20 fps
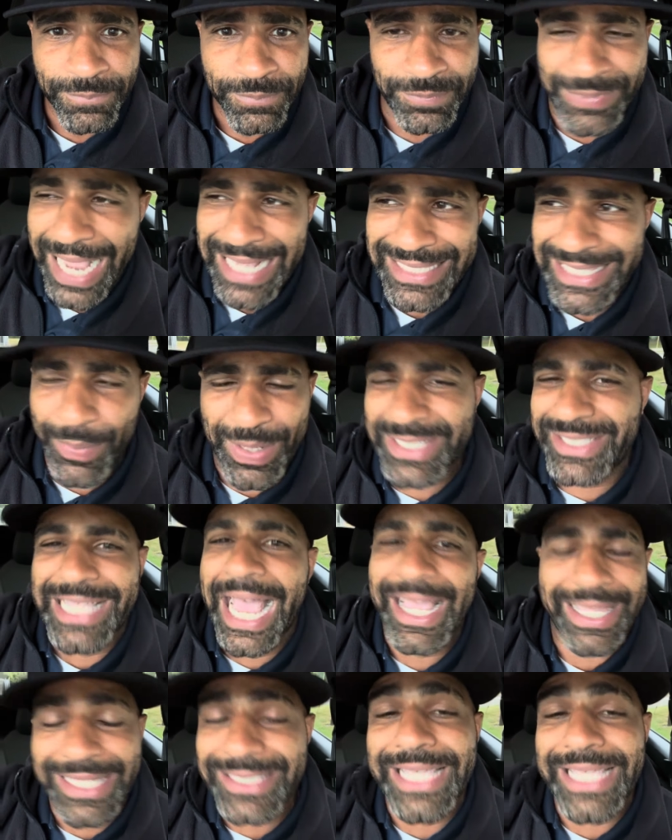That's not what a
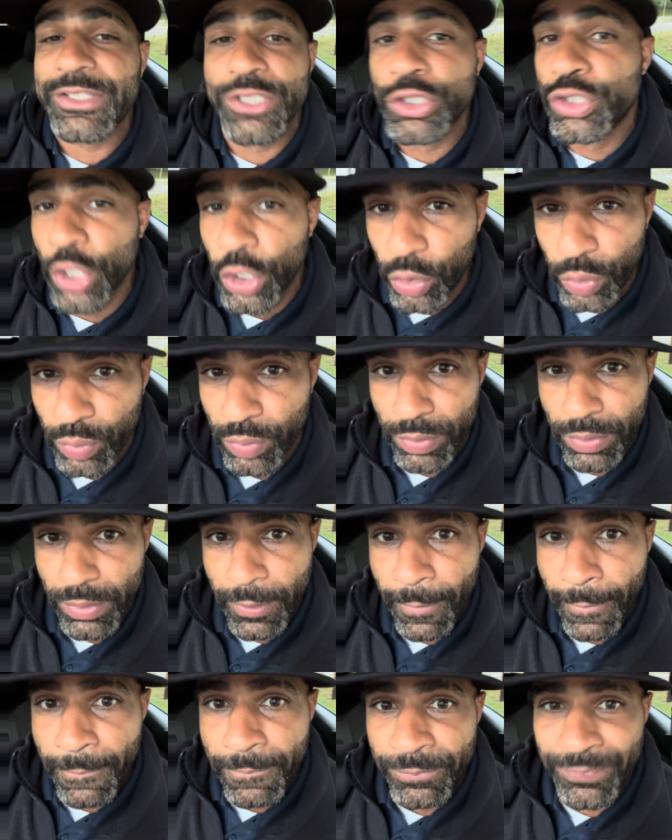sidekick's there to do.
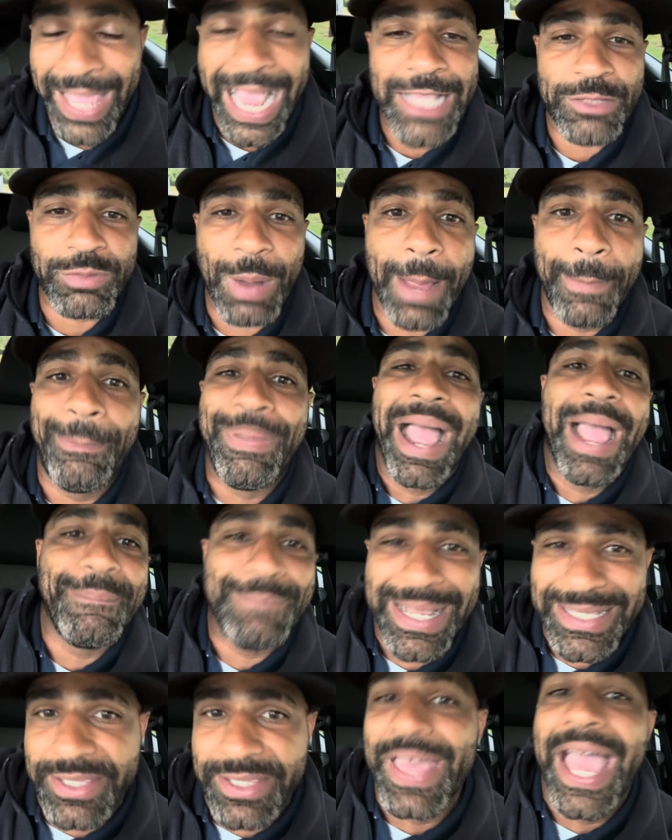That's why
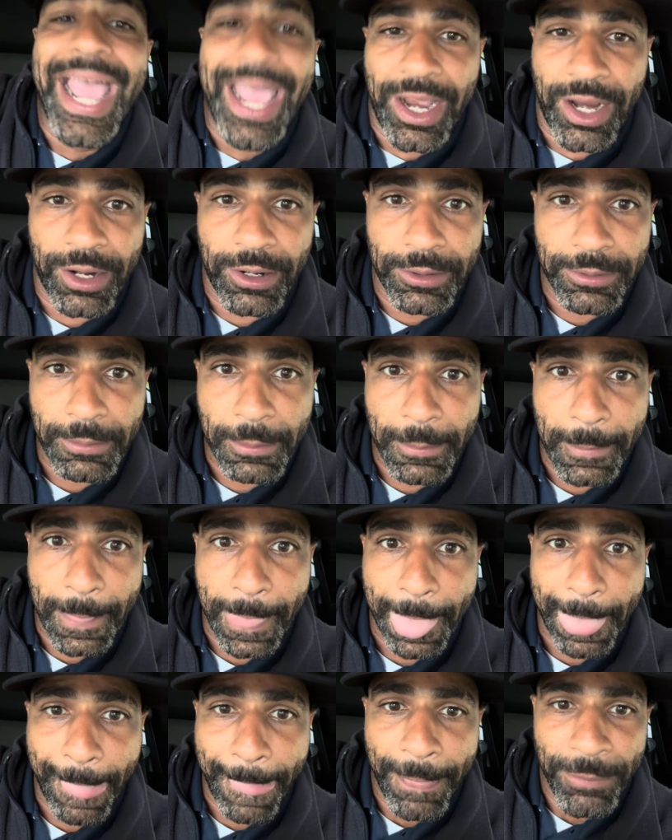Batman's there,
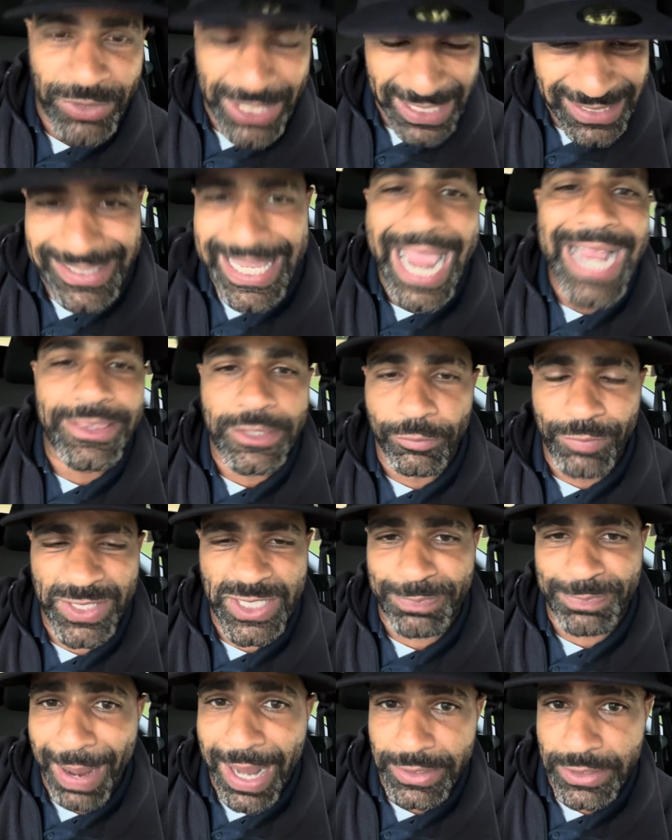to take the
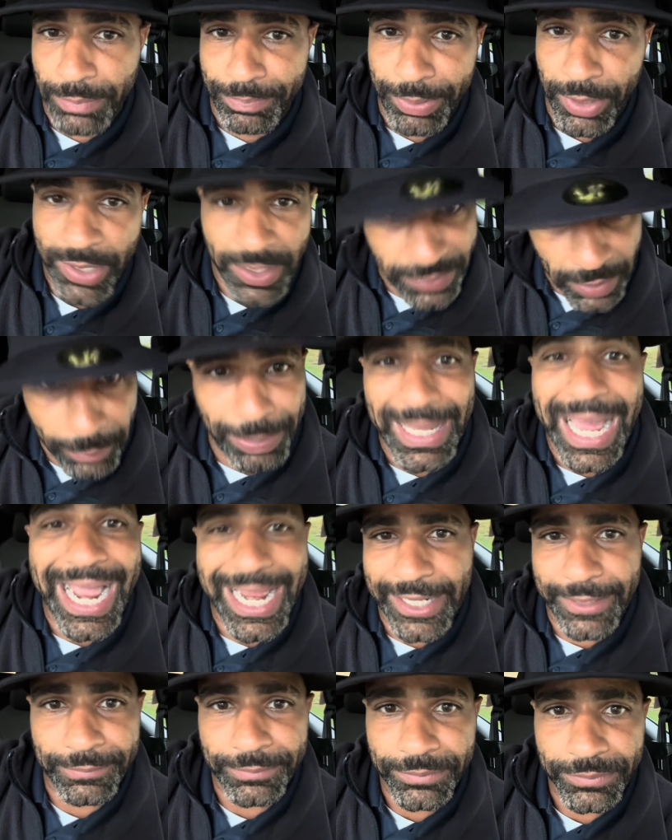responsibility, the
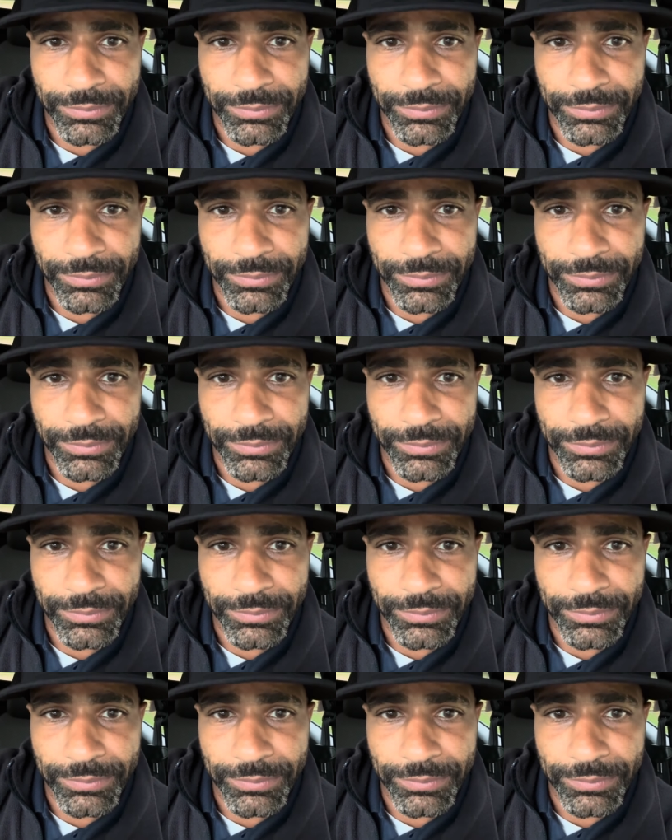blame.